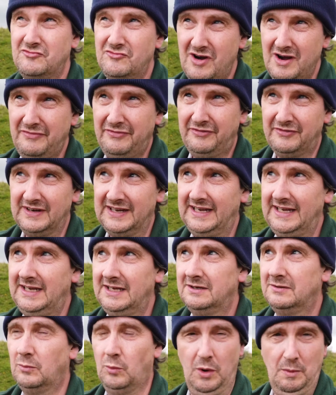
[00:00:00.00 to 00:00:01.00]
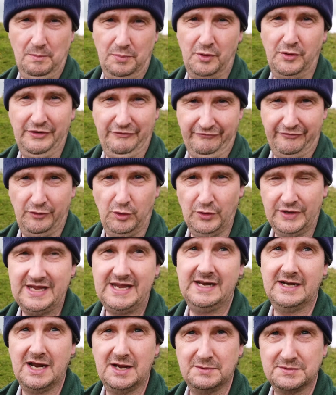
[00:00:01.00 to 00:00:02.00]
roughly 1.4
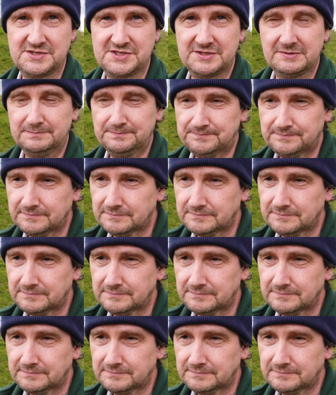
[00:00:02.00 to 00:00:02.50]
kilos,